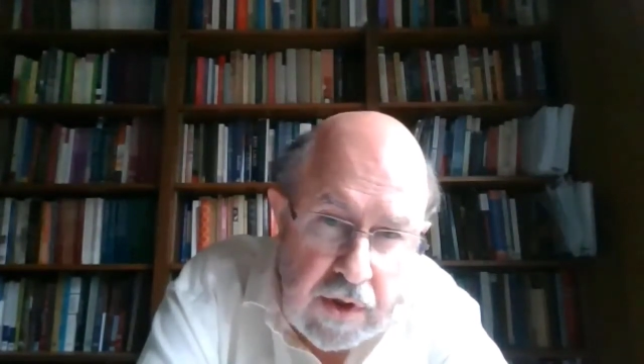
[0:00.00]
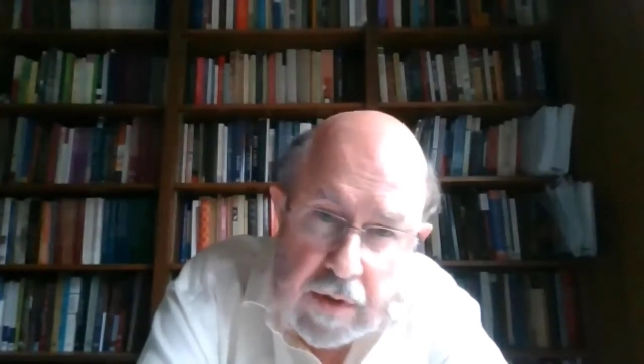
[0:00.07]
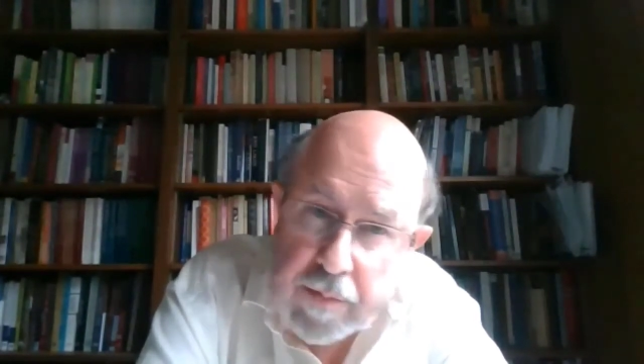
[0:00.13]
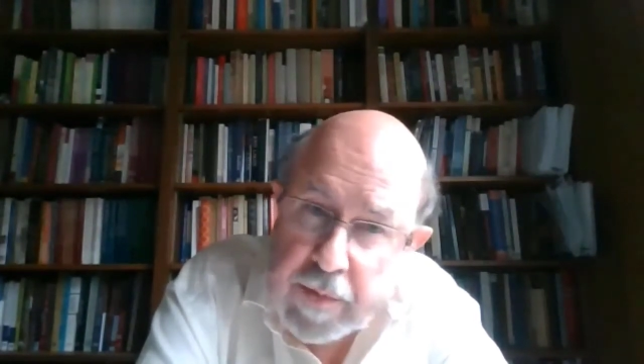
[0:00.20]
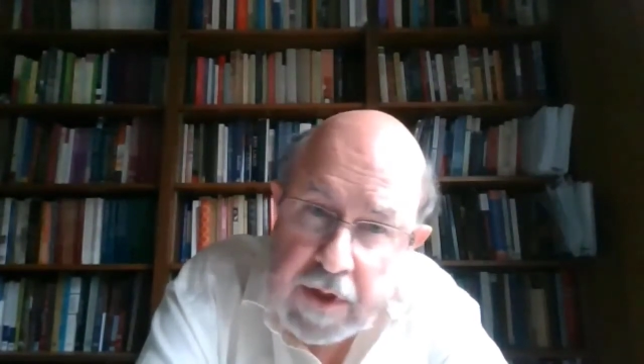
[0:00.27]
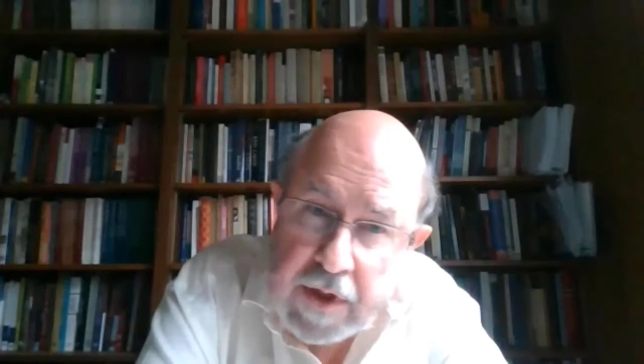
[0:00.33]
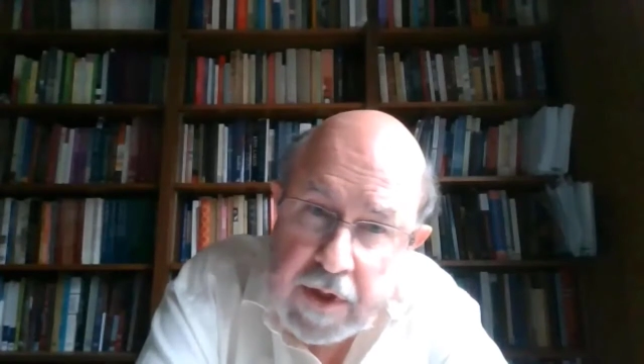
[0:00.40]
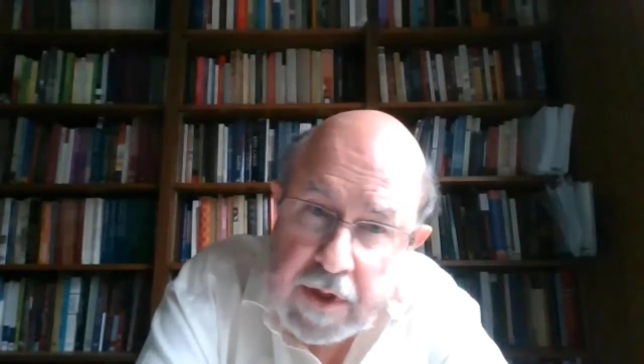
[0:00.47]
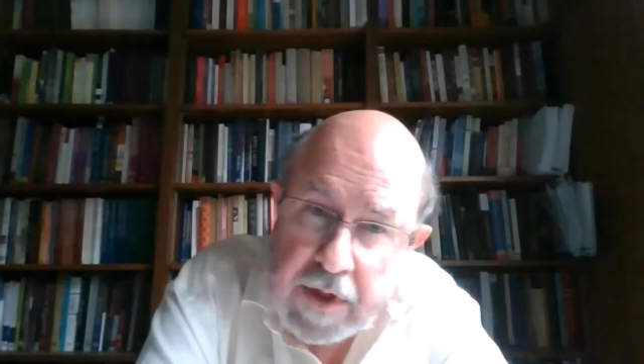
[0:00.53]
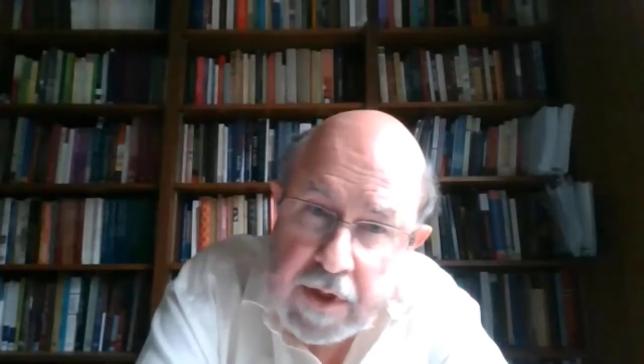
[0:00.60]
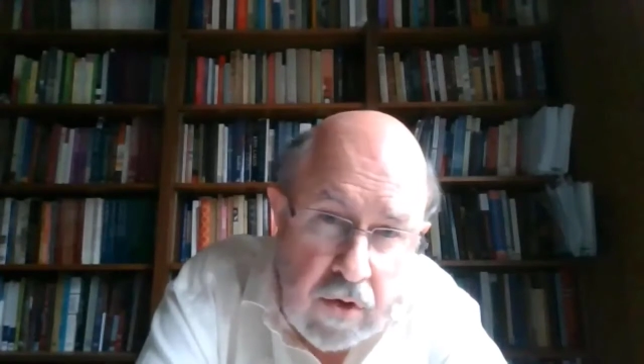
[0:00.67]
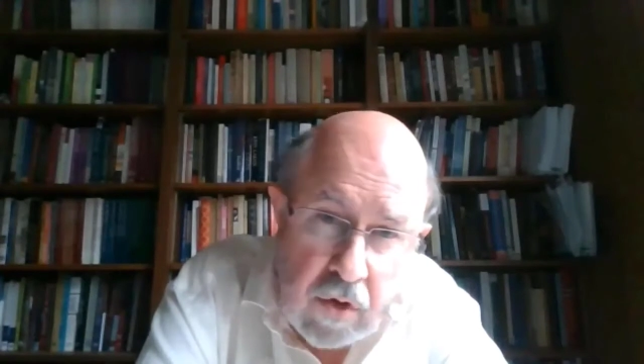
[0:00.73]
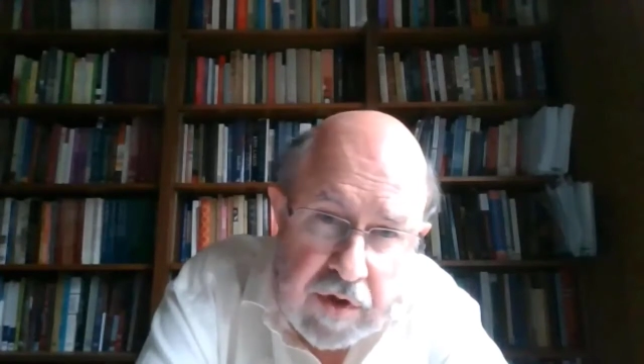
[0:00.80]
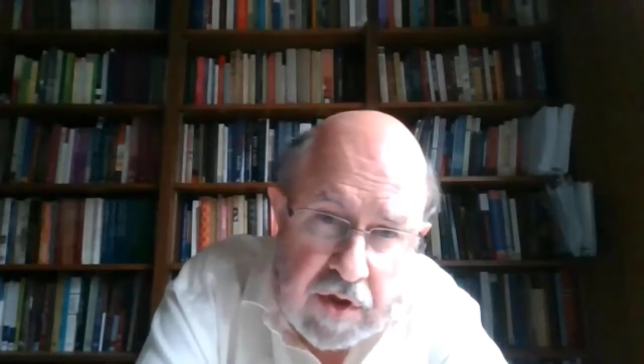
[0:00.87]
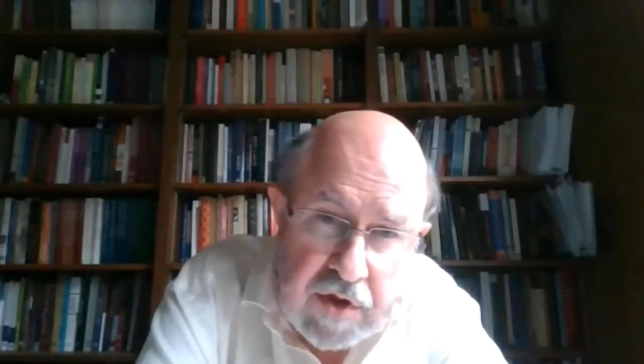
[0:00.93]
in many
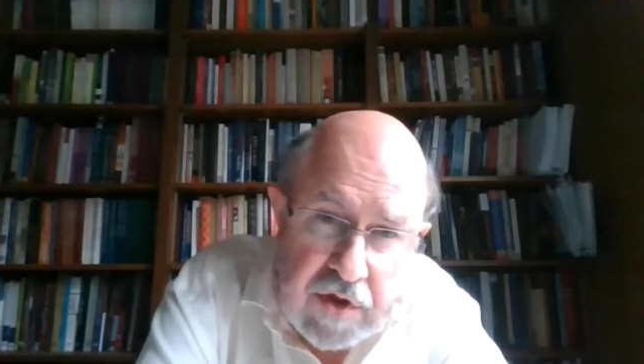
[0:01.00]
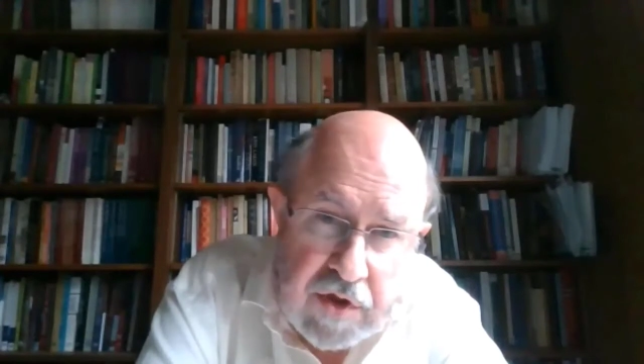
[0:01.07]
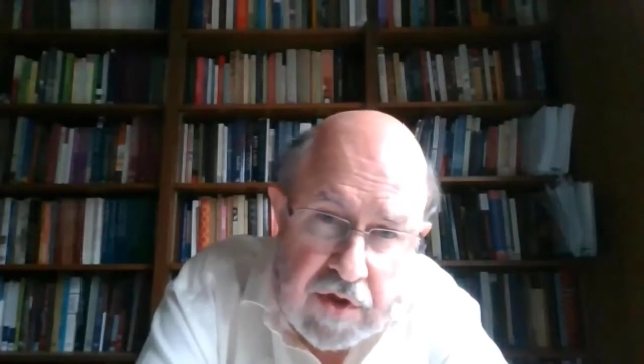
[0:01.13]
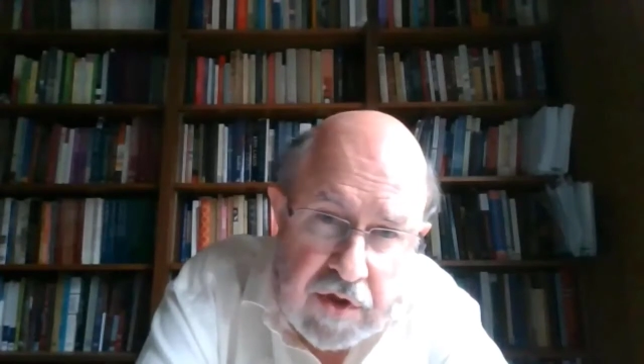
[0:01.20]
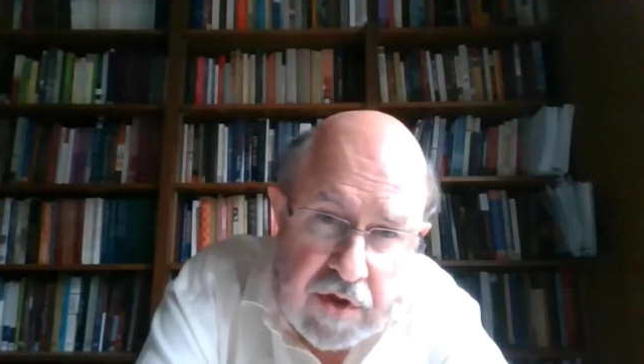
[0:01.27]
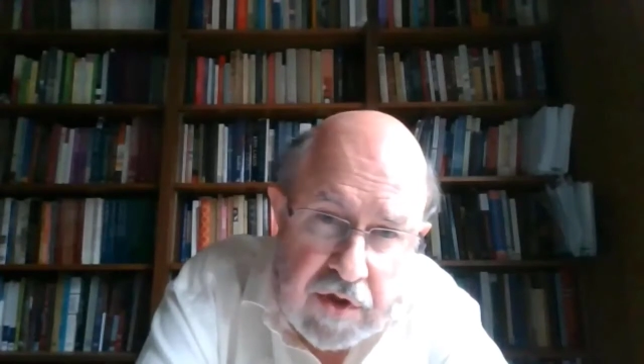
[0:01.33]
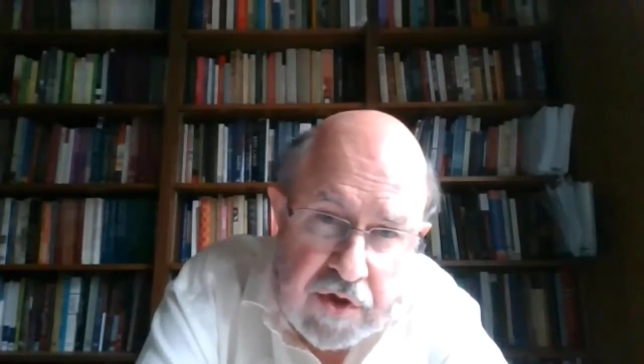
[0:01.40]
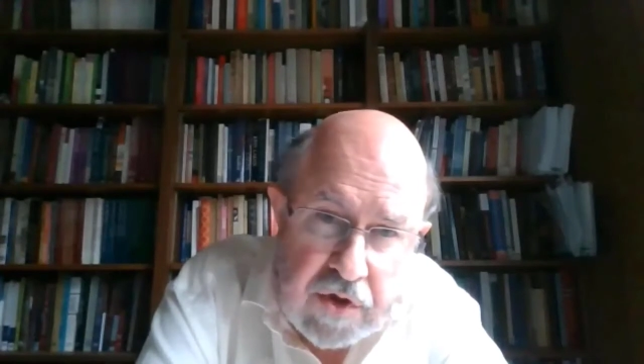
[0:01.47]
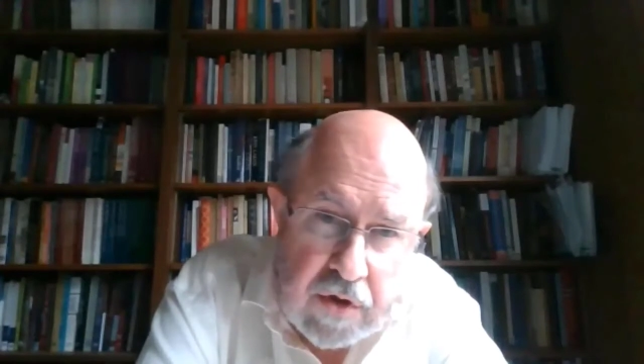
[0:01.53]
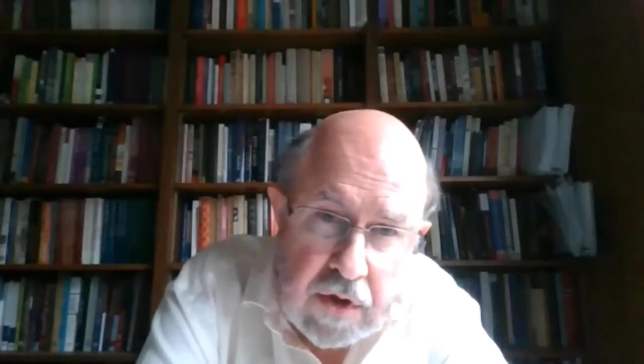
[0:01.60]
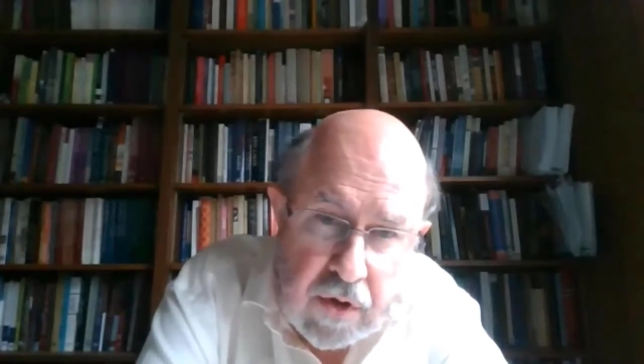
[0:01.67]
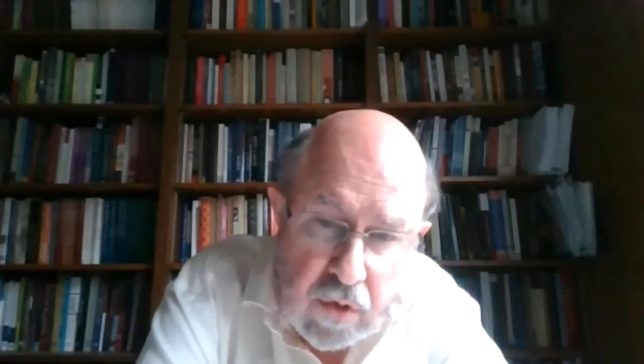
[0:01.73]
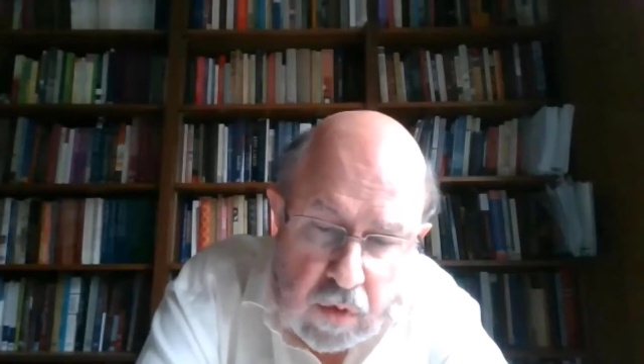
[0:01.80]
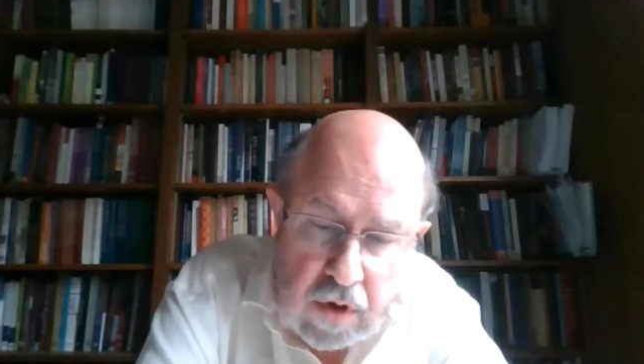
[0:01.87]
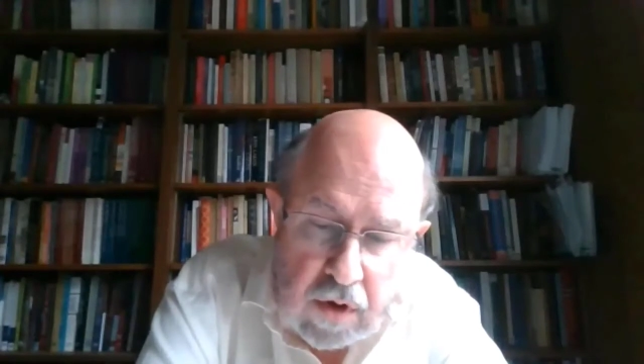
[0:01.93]
contexts
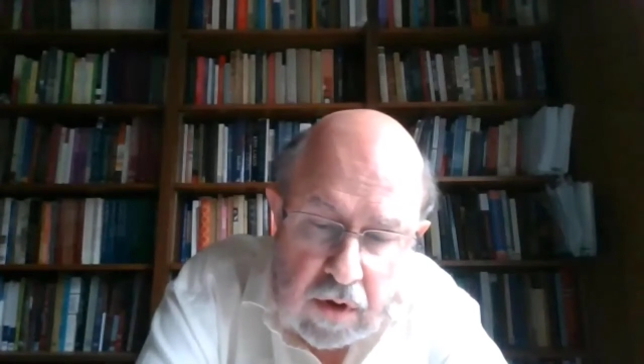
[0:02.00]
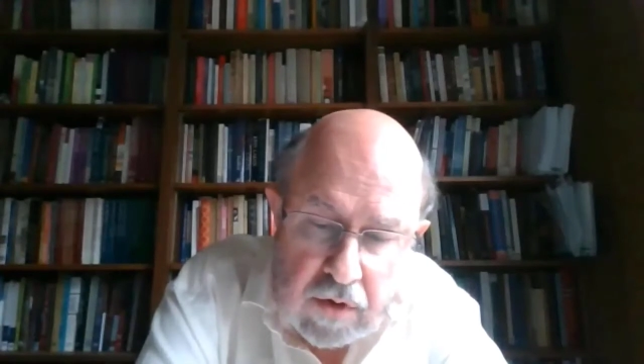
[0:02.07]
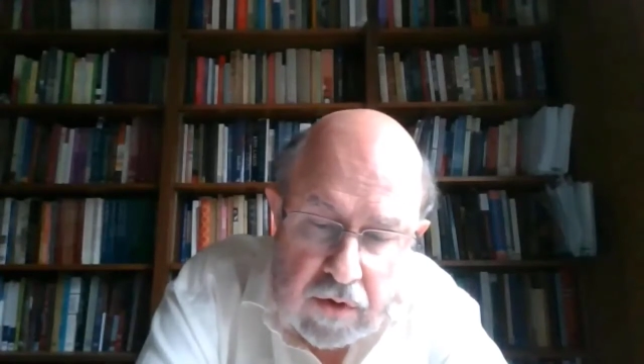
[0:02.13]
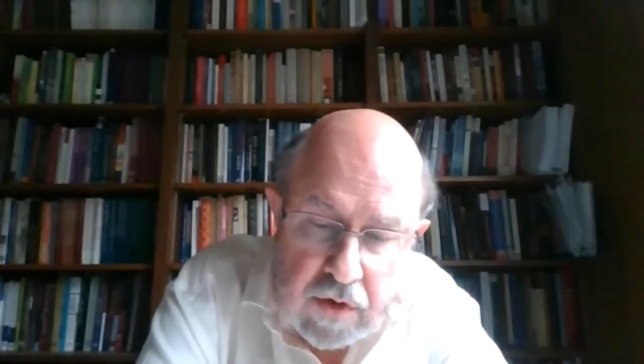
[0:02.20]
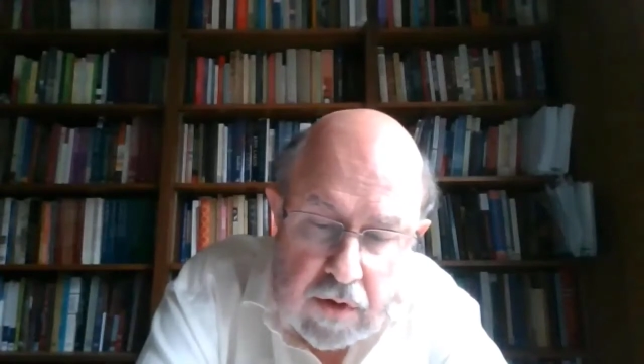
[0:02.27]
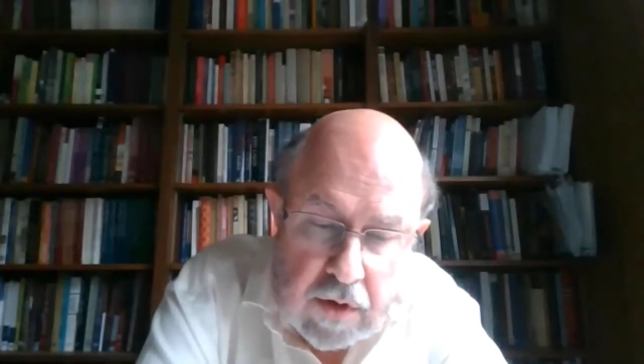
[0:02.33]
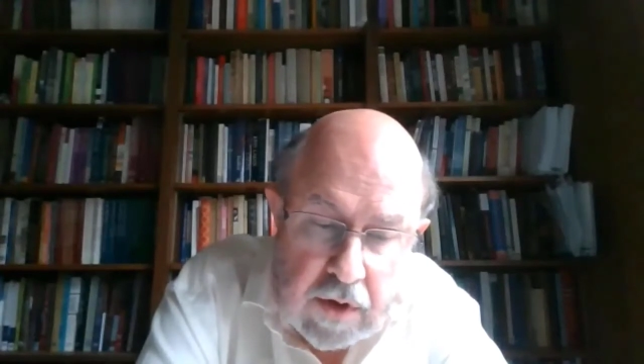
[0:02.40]
in the world,